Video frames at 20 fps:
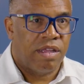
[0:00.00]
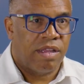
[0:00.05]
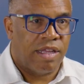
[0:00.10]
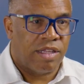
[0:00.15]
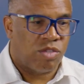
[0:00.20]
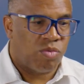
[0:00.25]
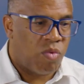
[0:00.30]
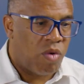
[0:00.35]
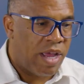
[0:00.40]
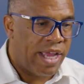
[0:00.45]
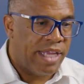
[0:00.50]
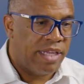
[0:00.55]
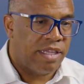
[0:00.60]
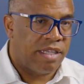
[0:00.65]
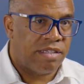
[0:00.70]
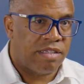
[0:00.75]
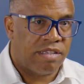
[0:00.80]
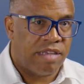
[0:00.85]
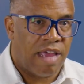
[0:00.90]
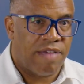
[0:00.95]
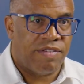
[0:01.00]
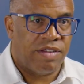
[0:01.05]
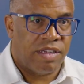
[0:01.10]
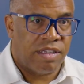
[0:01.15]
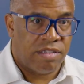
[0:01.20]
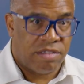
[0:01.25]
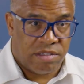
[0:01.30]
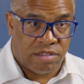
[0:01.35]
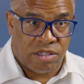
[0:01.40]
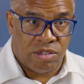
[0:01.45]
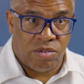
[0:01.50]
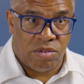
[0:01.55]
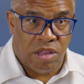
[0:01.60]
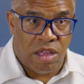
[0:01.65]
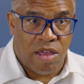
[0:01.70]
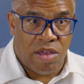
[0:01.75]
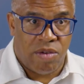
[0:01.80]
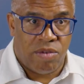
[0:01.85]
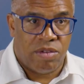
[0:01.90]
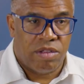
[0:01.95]
That's white is 70, still
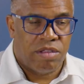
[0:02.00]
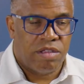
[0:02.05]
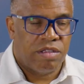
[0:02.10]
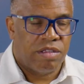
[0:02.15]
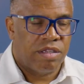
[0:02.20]
low.